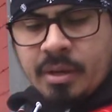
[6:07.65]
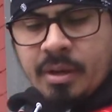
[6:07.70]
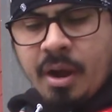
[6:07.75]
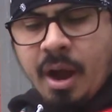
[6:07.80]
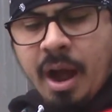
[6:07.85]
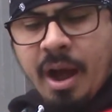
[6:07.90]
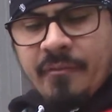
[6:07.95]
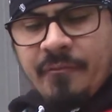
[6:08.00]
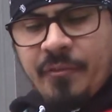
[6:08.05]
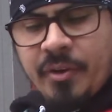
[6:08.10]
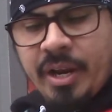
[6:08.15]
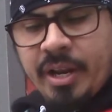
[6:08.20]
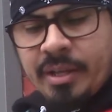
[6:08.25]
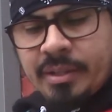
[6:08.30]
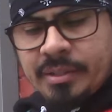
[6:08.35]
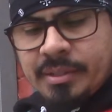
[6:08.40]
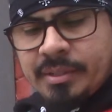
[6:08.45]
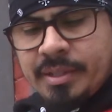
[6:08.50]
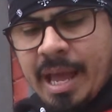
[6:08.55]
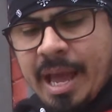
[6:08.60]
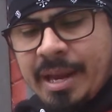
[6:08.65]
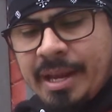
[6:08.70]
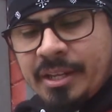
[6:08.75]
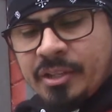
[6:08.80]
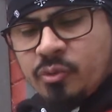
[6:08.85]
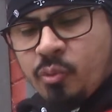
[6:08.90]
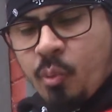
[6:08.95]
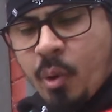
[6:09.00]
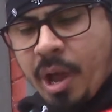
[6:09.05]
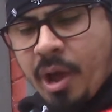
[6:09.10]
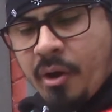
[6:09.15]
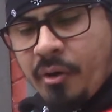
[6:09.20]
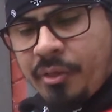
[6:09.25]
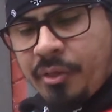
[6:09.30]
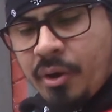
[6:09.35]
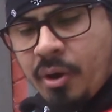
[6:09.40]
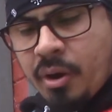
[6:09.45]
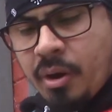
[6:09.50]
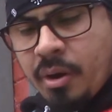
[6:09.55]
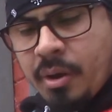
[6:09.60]
confidence that is wealth
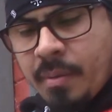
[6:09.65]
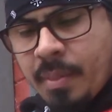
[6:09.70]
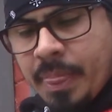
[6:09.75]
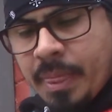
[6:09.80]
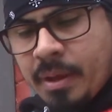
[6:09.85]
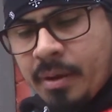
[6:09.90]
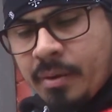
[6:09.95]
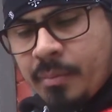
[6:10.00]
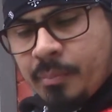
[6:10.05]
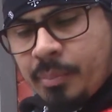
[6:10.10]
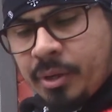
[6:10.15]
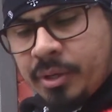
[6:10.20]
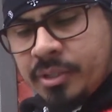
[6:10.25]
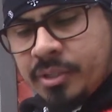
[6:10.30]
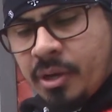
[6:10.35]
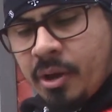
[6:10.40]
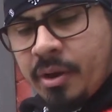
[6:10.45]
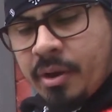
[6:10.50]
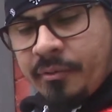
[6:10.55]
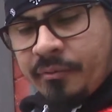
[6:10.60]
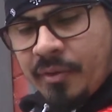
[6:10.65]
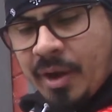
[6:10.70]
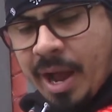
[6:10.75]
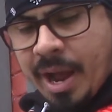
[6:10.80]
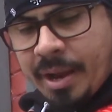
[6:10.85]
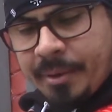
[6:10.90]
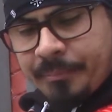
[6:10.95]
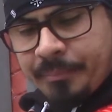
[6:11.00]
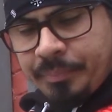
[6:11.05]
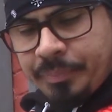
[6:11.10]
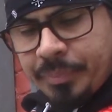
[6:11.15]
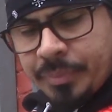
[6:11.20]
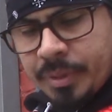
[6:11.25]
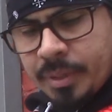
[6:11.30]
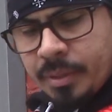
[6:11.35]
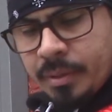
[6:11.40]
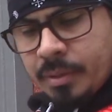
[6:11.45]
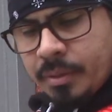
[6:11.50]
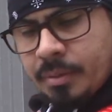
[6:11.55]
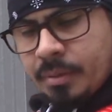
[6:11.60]
personified.
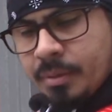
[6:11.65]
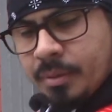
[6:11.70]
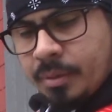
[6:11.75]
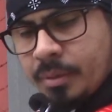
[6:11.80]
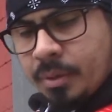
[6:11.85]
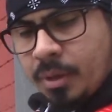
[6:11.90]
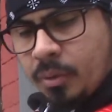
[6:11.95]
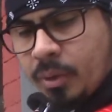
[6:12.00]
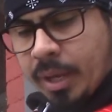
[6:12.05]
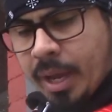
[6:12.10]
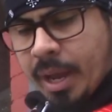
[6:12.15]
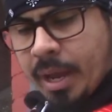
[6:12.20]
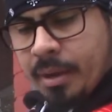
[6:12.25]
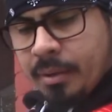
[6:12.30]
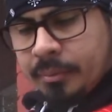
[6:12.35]
Okay,